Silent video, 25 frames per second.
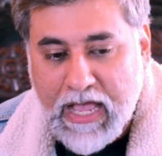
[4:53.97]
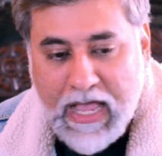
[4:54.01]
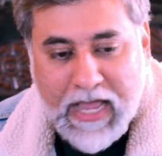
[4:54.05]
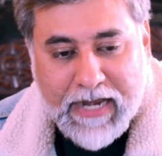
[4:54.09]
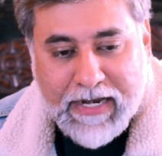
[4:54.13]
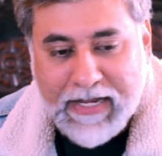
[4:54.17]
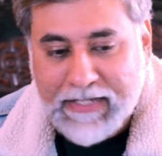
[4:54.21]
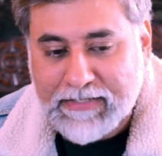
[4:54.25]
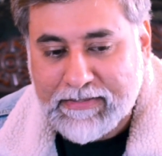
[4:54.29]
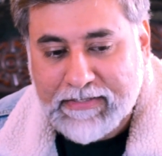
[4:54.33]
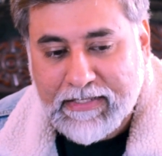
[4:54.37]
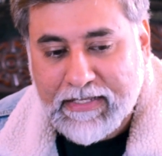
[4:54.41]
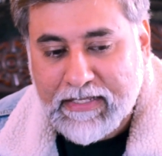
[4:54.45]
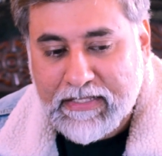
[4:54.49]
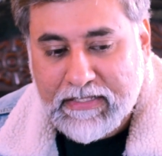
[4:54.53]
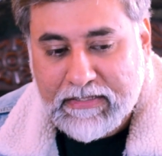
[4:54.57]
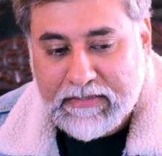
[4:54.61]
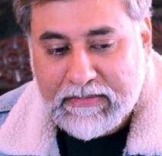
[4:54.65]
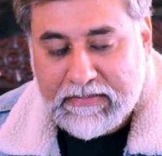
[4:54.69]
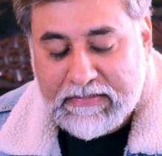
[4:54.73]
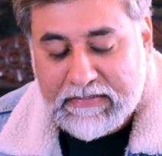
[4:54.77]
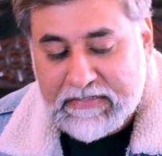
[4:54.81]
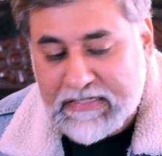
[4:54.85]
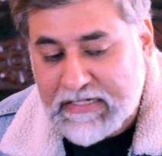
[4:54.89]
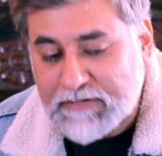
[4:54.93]
and I think
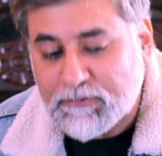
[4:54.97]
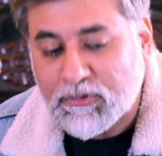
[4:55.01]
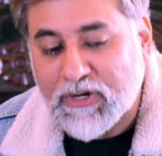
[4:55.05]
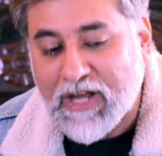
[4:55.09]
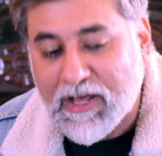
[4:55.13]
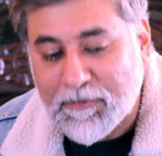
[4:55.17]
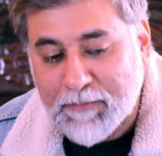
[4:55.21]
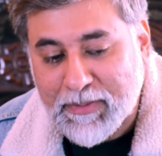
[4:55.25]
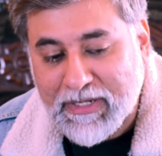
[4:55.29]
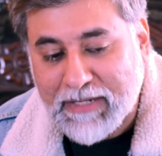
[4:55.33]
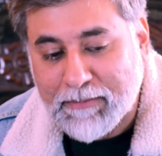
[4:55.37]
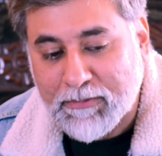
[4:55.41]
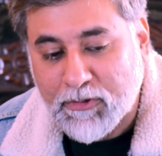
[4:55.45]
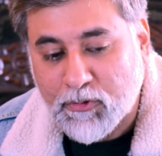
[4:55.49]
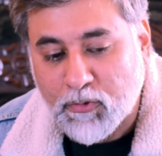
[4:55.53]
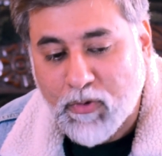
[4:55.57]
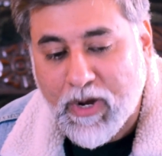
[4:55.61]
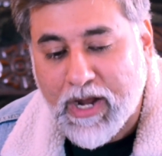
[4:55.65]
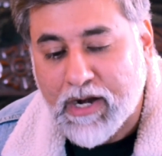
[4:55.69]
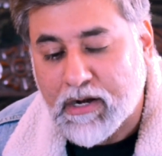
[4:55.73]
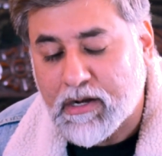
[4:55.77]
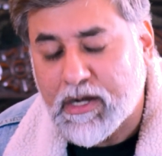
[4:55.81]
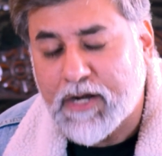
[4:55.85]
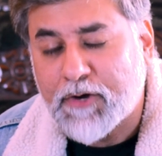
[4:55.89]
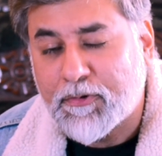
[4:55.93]
she would have been able to
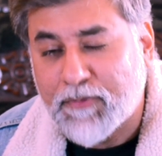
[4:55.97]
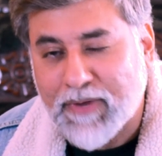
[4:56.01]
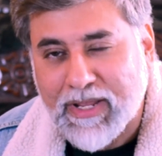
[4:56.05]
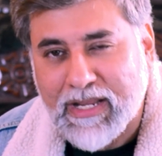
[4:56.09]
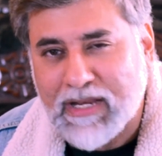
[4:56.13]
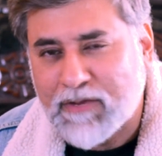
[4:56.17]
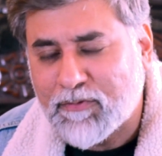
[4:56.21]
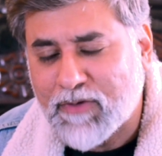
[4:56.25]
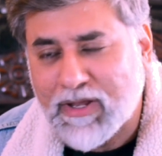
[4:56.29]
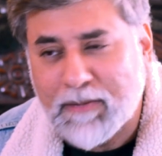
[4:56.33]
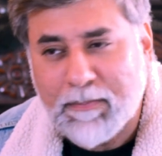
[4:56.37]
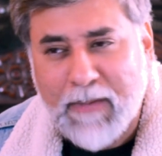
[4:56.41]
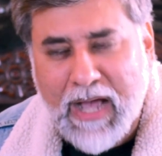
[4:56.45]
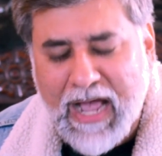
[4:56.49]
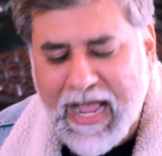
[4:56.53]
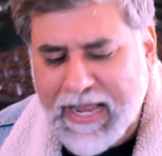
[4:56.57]
handle it really well.